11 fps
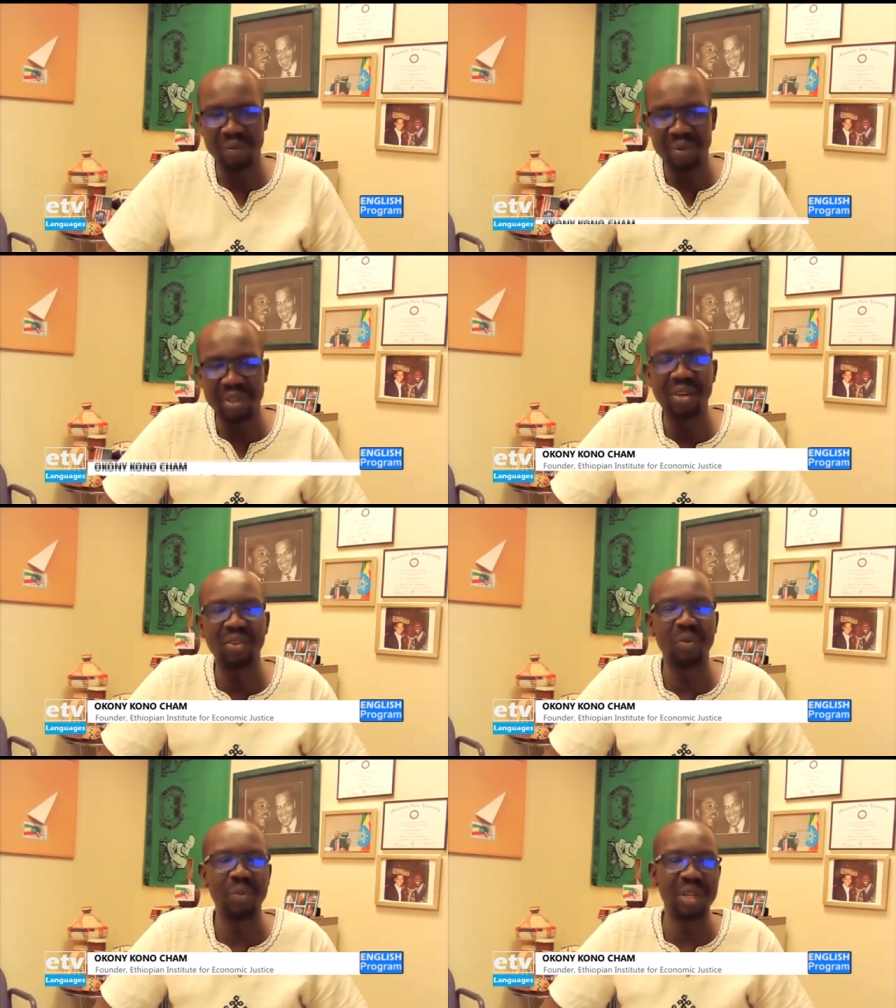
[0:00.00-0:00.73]

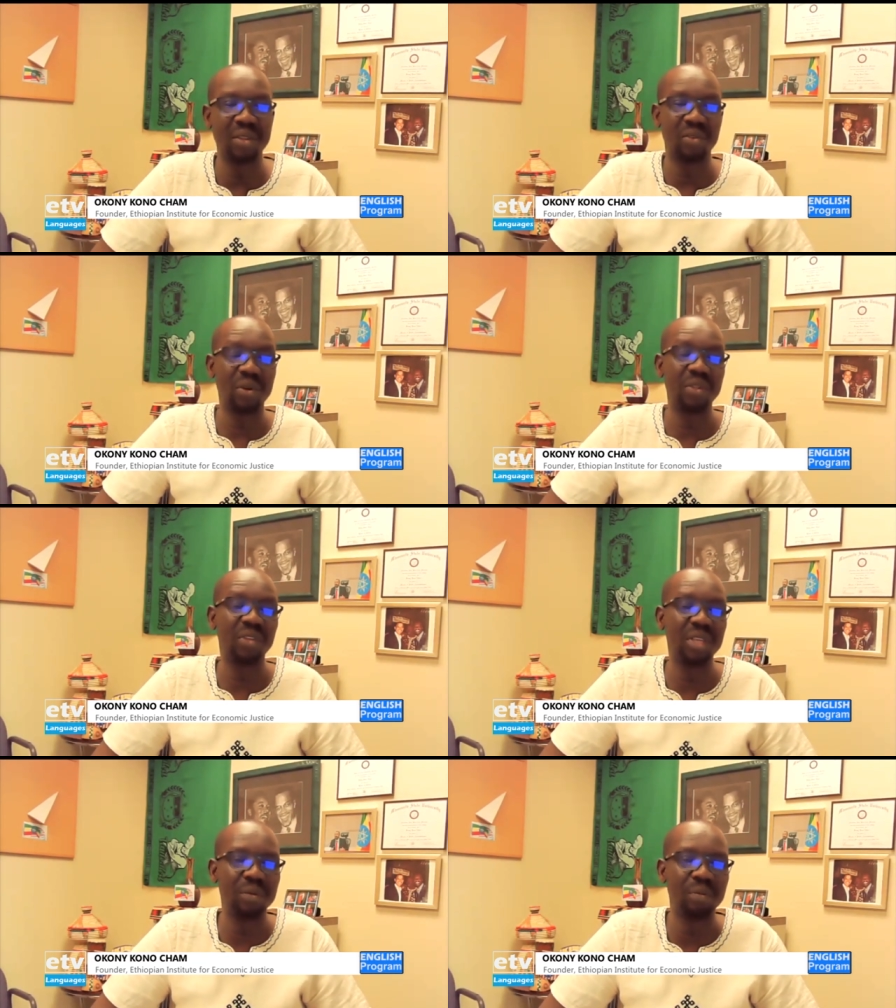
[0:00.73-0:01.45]
years of Mengistu
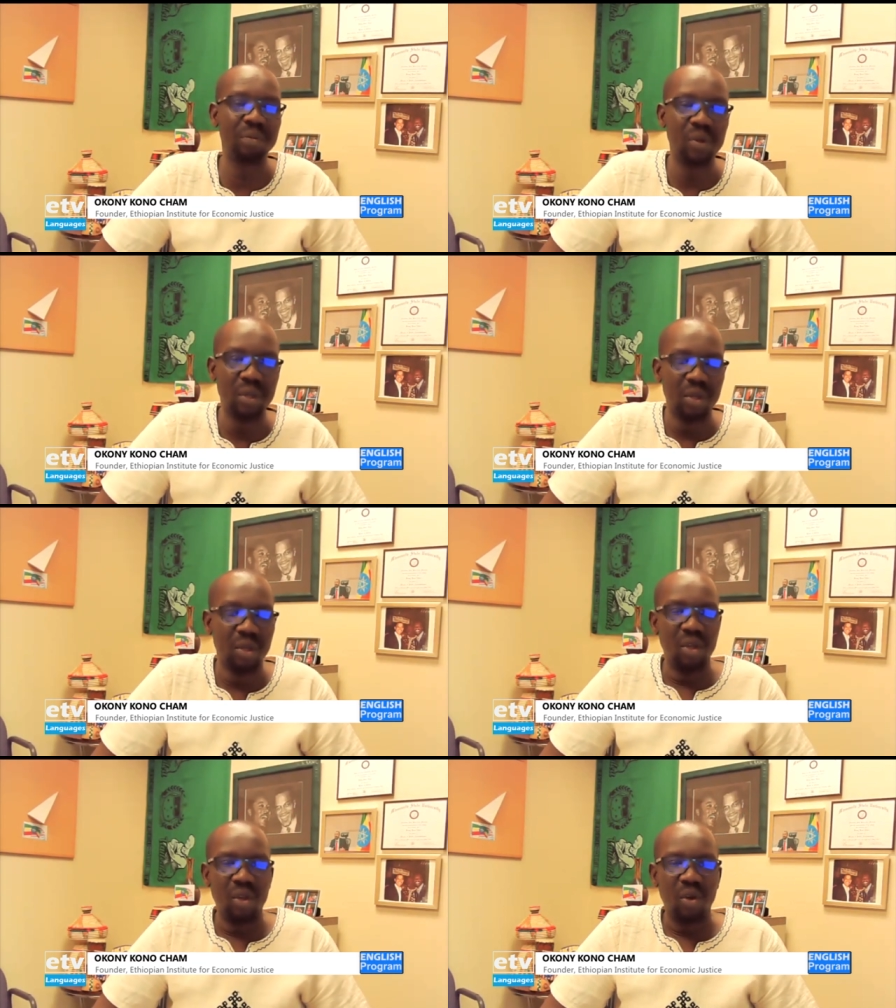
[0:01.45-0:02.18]
regime,
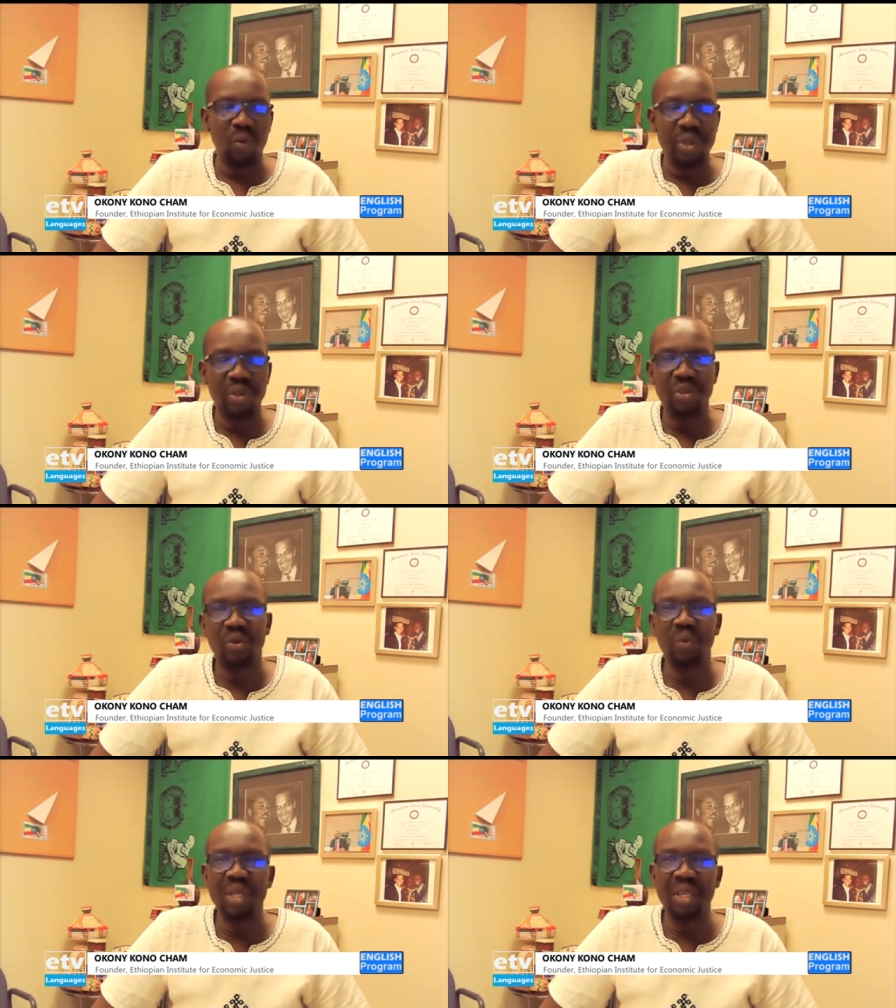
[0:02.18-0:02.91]
we
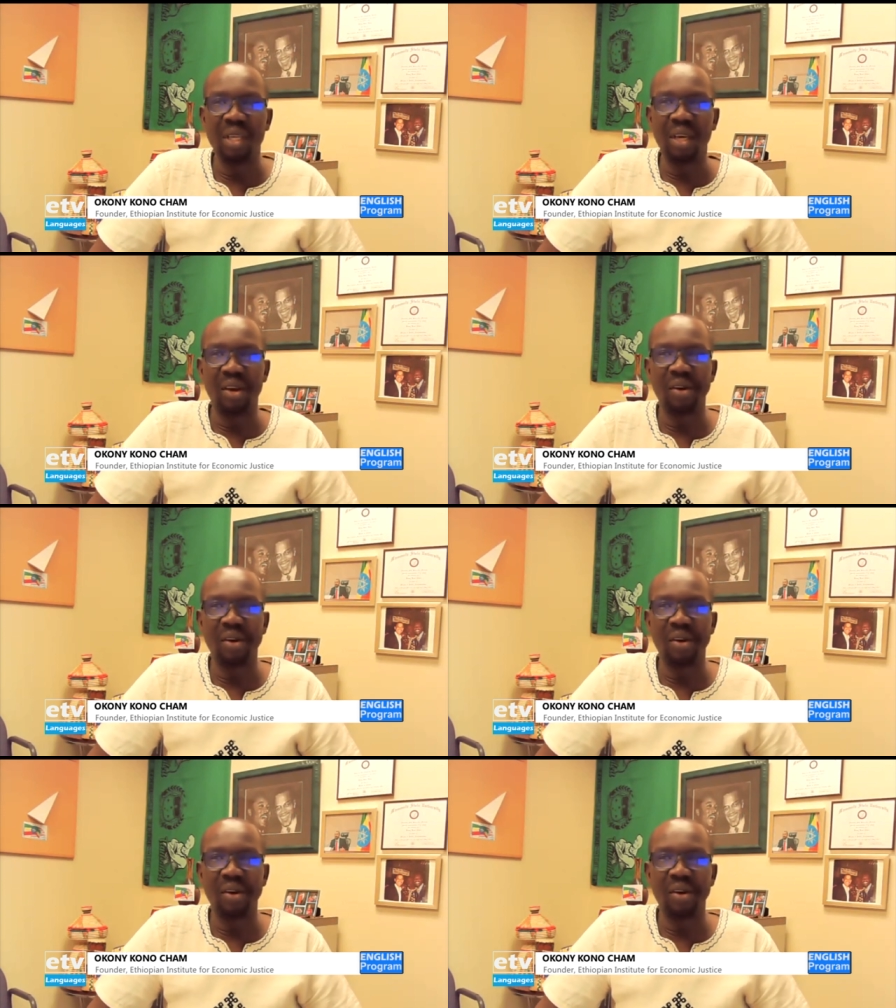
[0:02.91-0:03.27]
used to be,